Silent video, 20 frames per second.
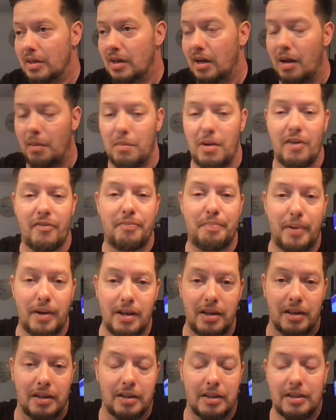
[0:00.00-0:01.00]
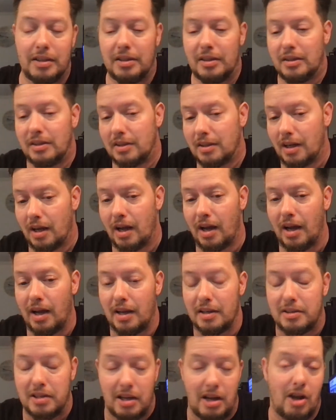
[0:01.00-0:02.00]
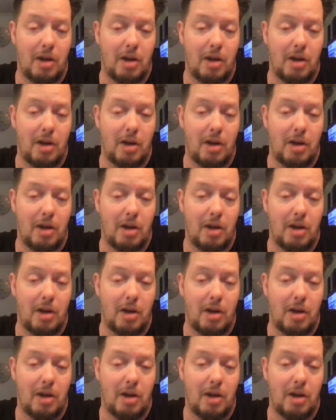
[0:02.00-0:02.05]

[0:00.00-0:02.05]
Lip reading: a muffed punt to